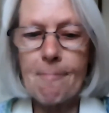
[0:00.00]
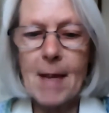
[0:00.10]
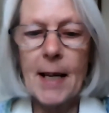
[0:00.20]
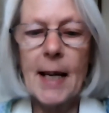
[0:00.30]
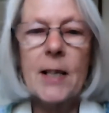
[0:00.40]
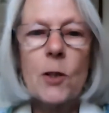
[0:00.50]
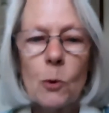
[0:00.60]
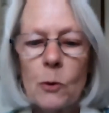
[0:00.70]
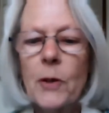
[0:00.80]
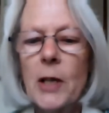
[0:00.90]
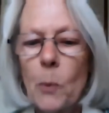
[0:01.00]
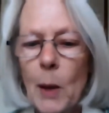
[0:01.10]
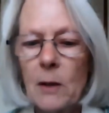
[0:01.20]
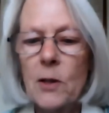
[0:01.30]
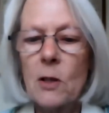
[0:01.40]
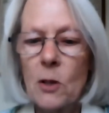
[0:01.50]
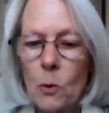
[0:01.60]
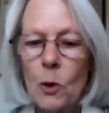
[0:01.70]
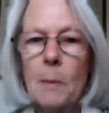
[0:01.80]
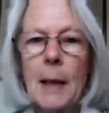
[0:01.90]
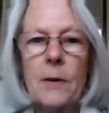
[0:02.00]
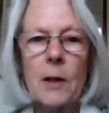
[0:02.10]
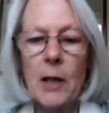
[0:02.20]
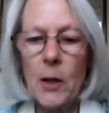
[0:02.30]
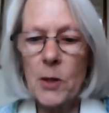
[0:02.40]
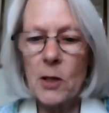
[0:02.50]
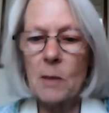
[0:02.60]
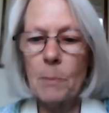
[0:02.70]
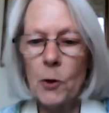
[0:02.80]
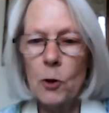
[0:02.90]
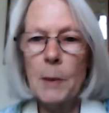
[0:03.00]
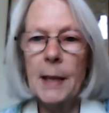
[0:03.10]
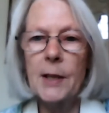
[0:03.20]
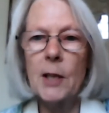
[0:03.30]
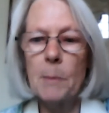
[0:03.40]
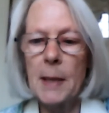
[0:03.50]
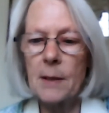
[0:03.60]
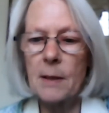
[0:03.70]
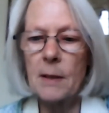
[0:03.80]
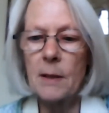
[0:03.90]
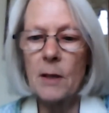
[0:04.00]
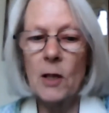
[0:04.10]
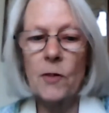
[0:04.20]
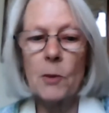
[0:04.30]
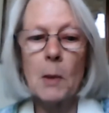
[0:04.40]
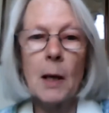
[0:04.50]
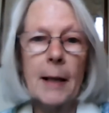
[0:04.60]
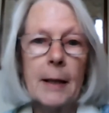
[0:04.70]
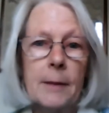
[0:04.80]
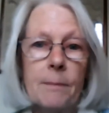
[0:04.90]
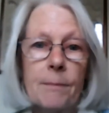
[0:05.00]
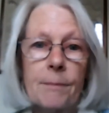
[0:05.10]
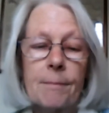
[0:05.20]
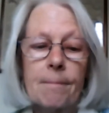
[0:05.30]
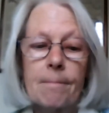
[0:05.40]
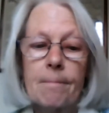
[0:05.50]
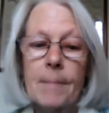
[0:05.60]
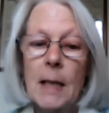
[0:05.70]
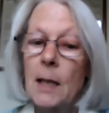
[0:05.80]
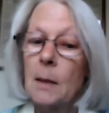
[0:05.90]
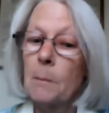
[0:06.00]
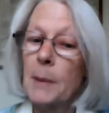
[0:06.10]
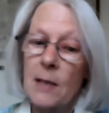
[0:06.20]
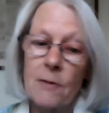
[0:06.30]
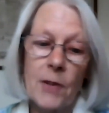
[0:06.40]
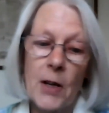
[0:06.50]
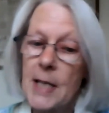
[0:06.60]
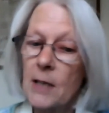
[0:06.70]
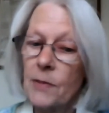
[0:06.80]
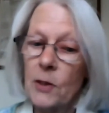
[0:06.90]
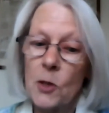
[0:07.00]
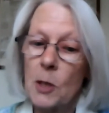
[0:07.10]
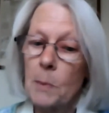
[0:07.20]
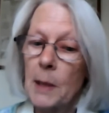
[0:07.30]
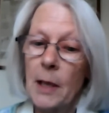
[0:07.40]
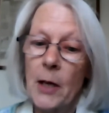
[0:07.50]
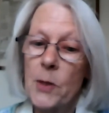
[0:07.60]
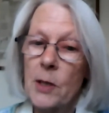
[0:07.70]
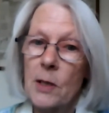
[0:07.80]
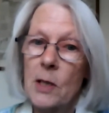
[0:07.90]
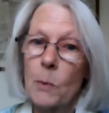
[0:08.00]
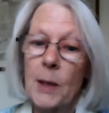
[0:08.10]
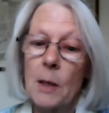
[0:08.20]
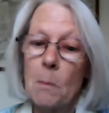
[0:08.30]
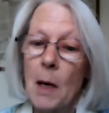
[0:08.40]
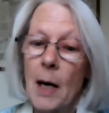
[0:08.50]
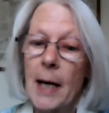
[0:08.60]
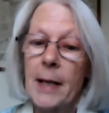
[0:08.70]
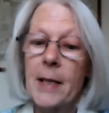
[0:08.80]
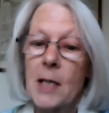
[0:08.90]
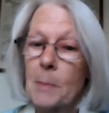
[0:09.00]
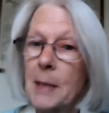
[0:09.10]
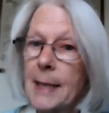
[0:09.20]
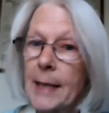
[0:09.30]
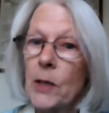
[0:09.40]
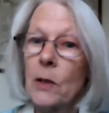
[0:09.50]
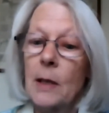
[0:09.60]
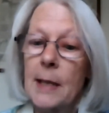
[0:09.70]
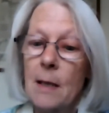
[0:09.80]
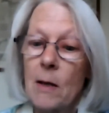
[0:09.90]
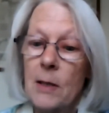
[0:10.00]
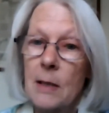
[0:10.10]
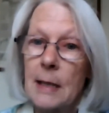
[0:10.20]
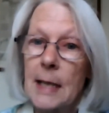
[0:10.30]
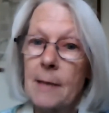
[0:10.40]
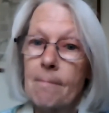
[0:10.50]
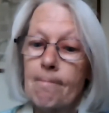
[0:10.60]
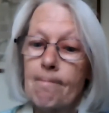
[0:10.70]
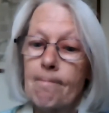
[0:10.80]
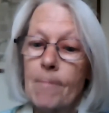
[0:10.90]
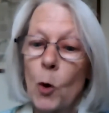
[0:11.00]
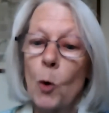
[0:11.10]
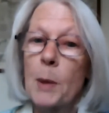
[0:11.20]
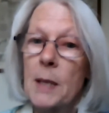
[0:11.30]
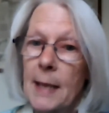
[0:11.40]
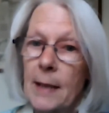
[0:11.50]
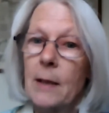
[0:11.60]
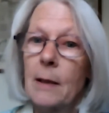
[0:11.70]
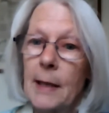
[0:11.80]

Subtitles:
"It's all very well to talk about the lotus blooming in the midst of the mire, but it's very difficult to be a lotus when the mire is particularly nasty or particularly